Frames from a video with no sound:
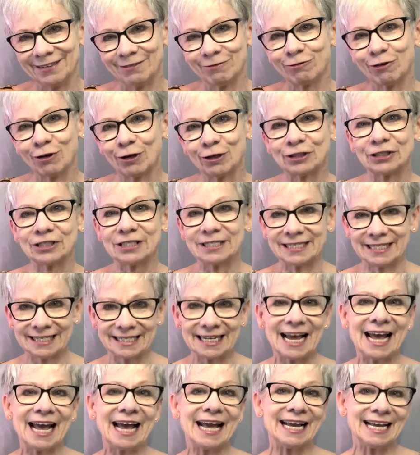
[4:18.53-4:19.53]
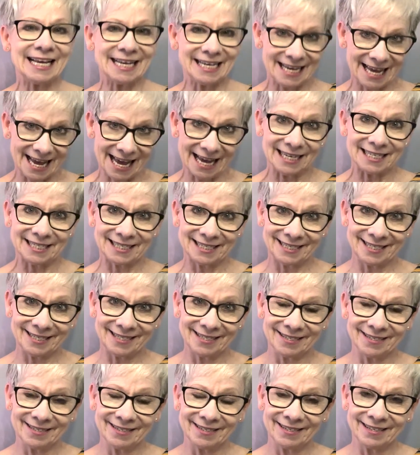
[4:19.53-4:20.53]
first say
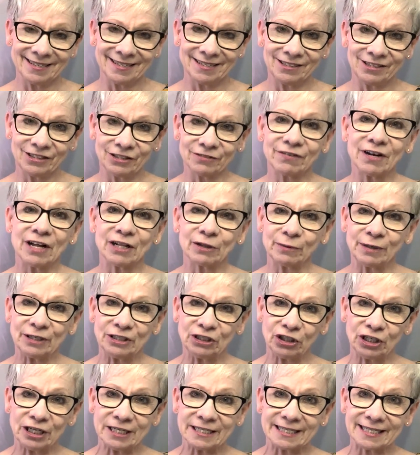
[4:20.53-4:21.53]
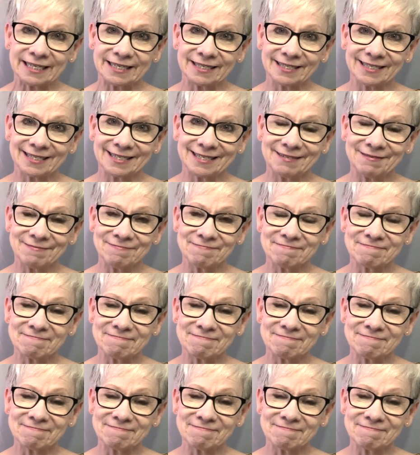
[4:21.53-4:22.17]
yes to following Jesus?